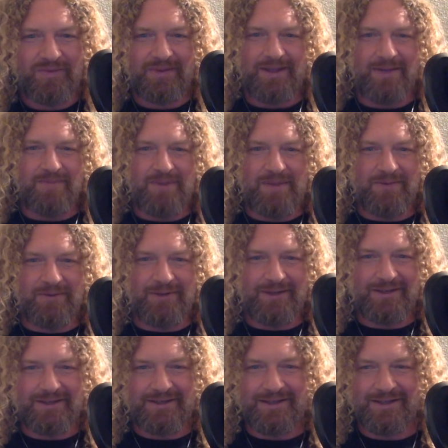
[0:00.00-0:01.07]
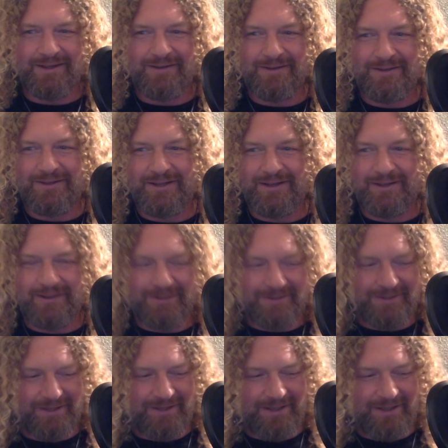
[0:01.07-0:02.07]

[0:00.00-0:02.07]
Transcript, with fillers: get people in to hear the channel and see